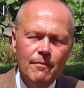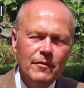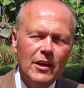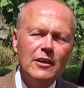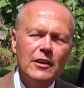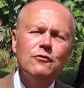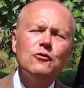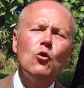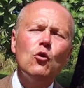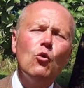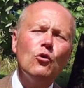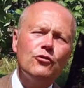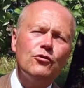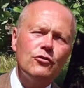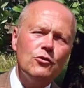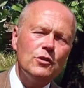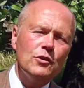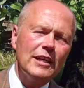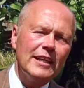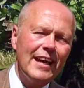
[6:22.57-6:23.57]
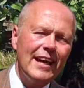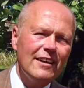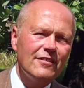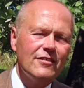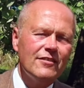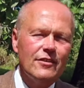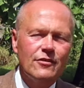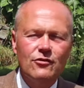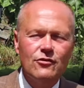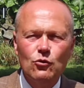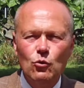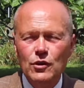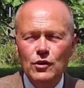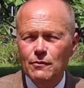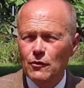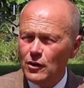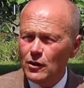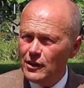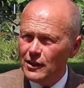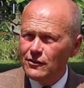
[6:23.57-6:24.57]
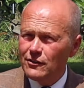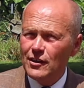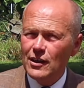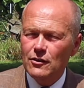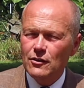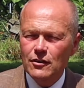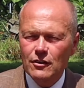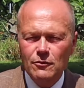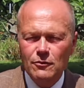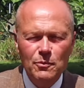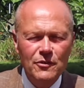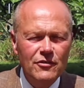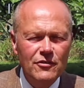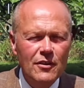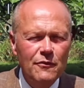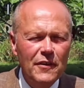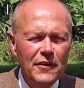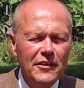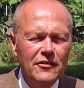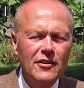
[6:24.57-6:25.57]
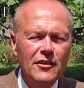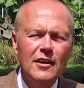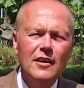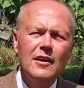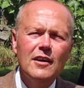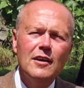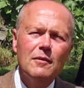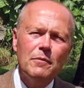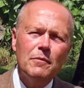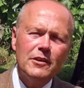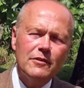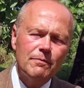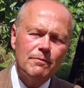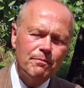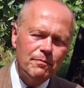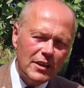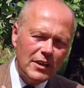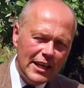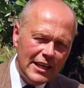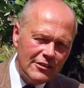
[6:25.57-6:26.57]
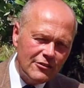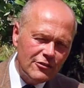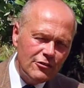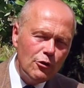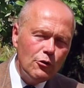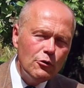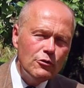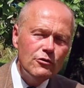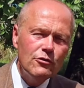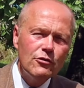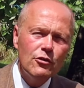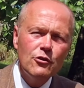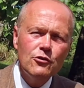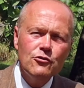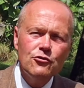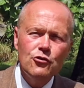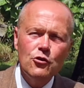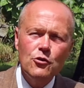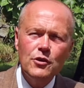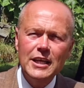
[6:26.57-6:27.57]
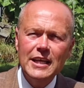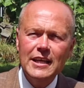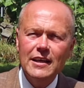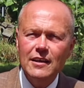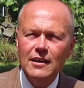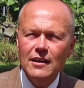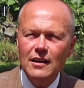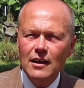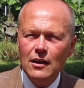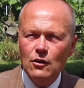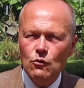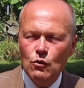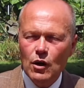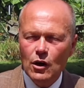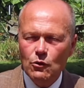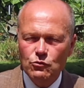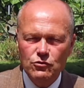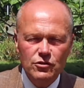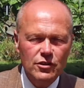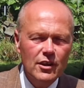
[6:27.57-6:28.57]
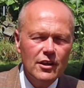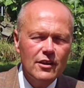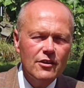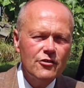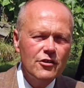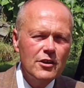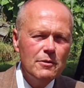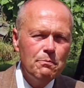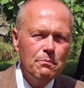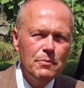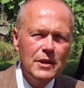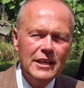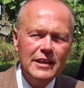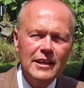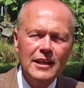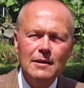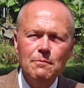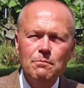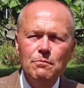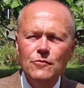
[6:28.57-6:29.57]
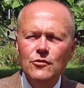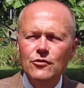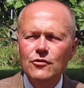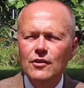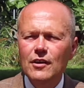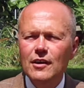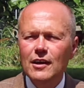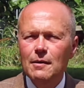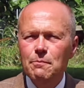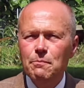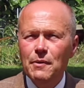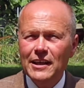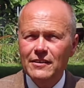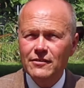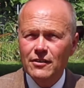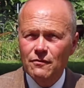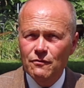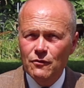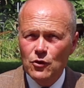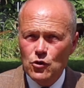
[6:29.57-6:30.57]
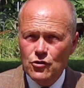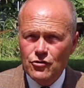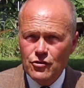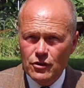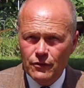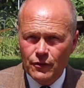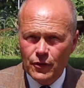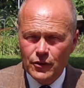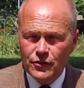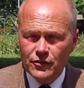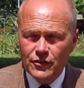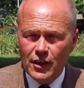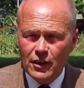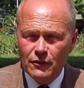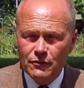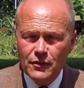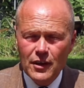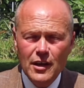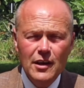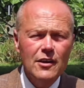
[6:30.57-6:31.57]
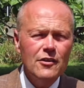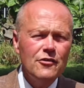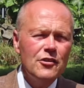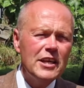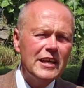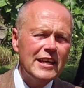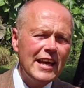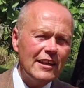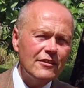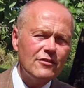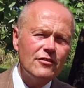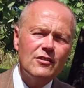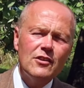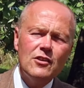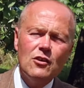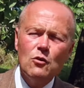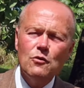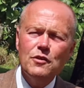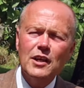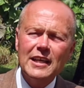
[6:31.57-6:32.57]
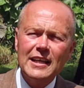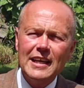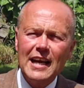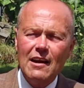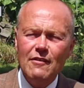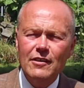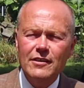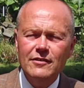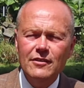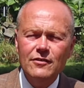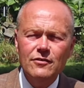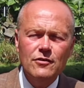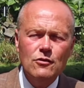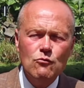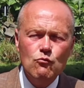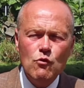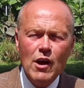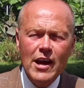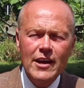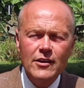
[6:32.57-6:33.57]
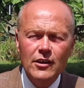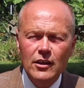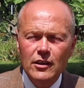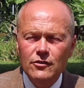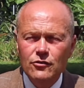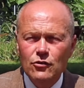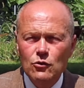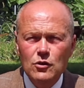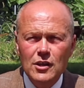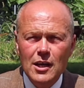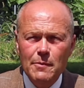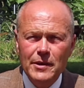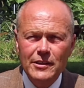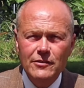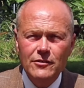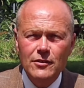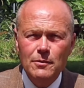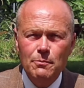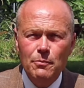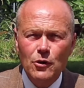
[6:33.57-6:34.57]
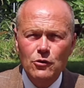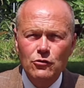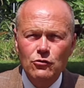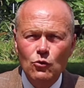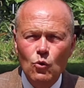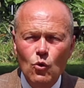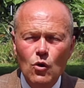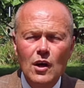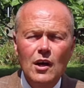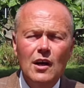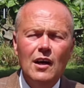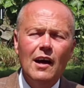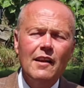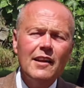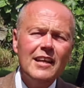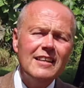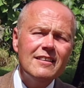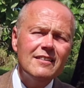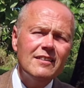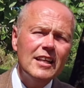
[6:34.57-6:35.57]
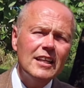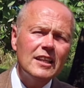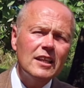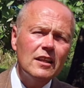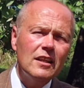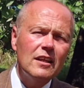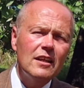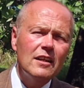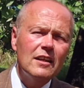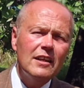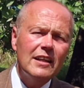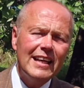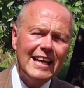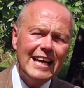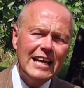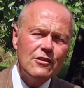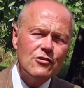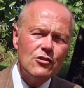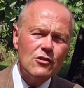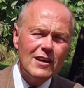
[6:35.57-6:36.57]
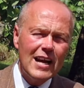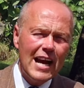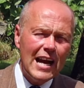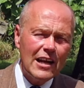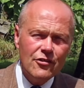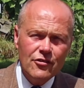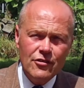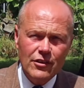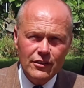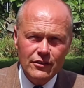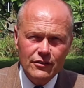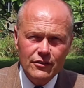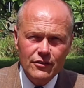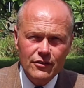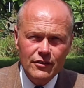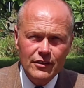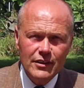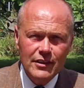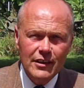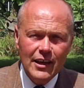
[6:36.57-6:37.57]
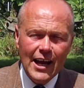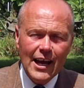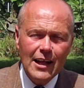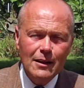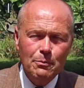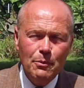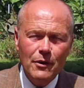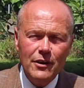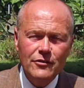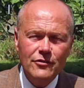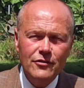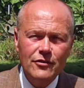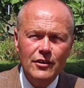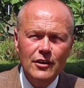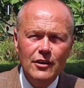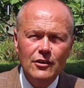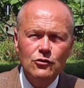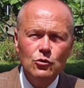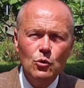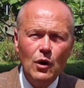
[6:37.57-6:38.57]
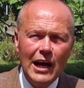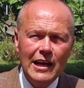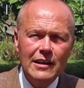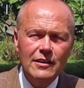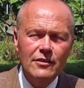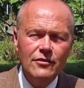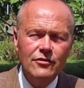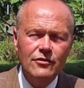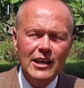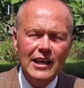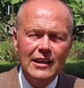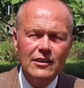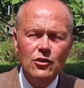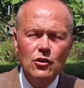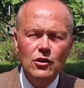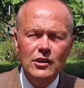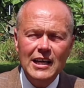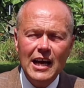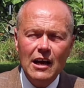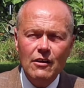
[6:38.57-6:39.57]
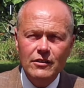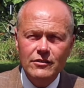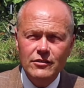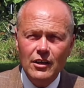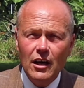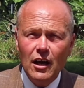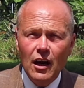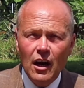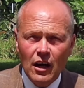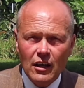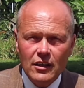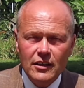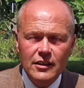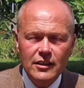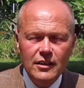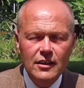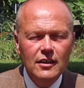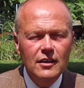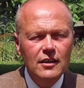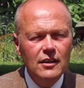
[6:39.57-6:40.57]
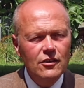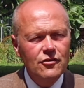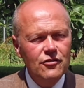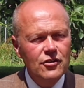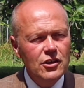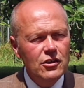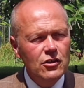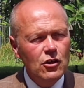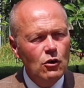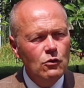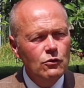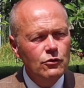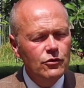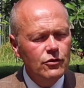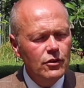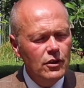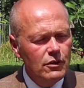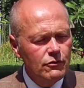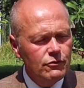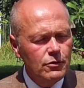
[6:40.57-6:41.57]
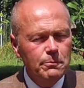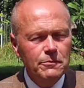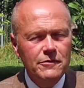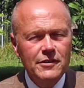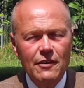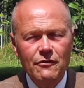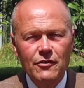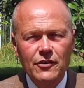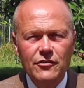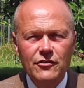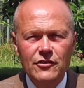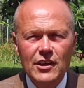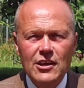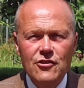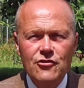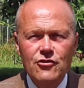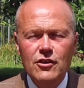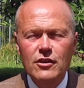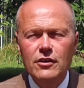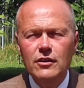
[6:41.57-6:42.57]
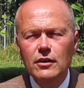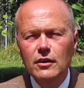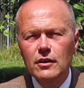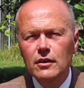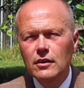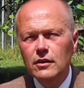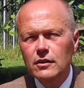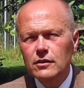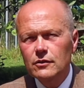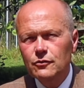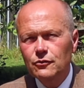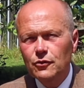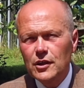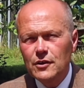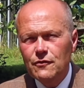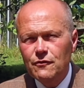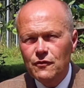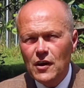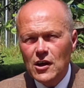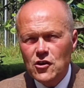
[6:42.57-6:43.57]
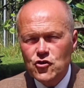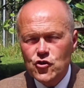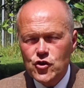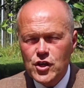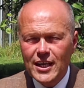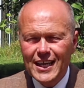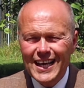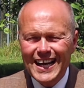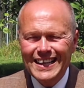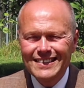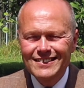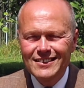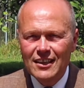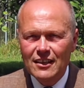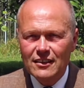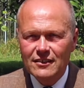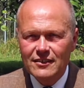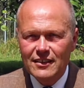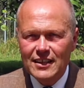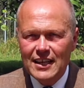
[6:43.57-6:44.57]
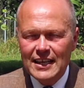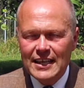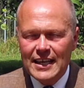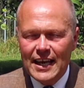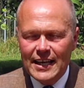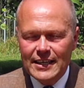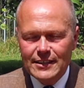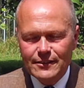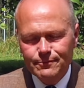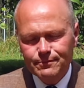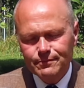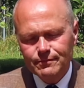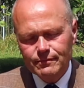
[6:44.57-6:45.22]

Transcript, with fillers: And of course, you can guess the story. I'm not going to tell you the specifics, but it turns her journey around. She becomes a better version of herself. She gets to know the characters, the regulars who come into the bookstore, and these little interactions help us to understand her character arc as she goes from devastation to fully functioning adult again.